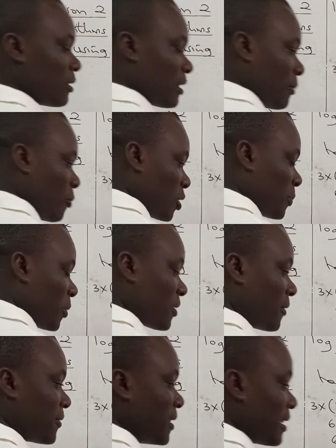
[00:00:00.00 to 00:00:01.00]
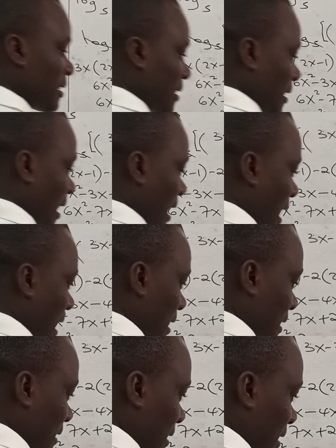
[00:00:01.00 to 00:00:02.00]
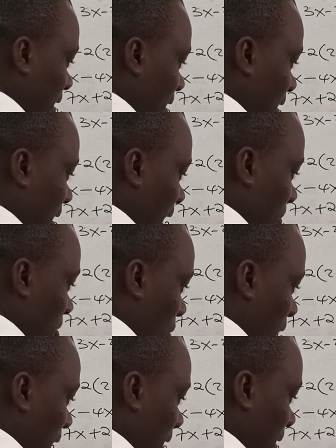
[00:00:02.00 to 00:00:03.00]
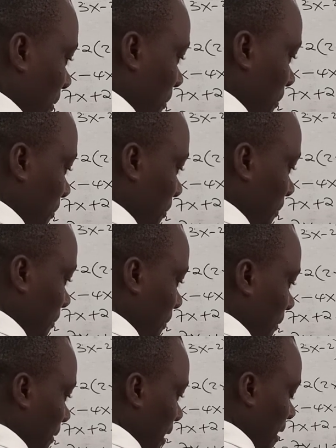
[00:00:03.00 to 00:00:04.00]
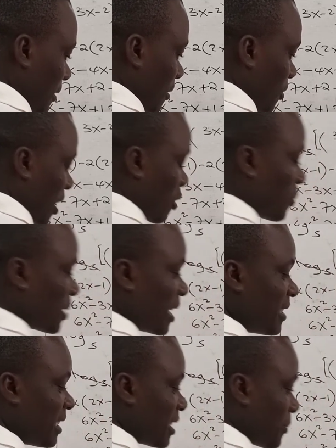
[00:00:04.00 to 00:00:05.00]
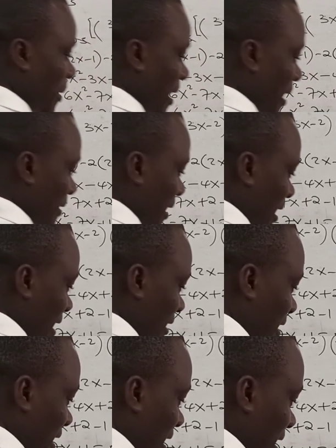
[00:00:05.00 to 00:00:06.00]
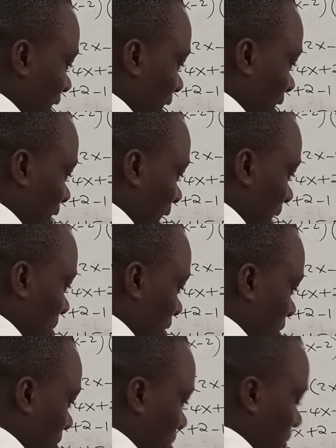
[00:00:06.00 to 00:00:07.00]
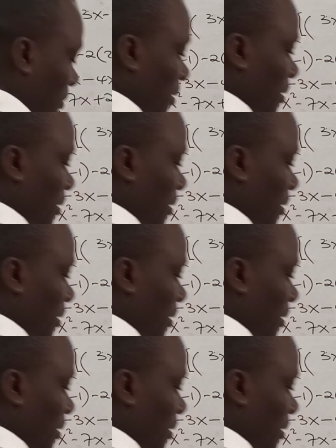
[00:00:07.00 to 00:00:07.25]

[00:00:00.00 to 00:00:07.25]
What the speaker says: The multiples of 6 are 6 times 1. You can obtain 6 by taking 3 times 2.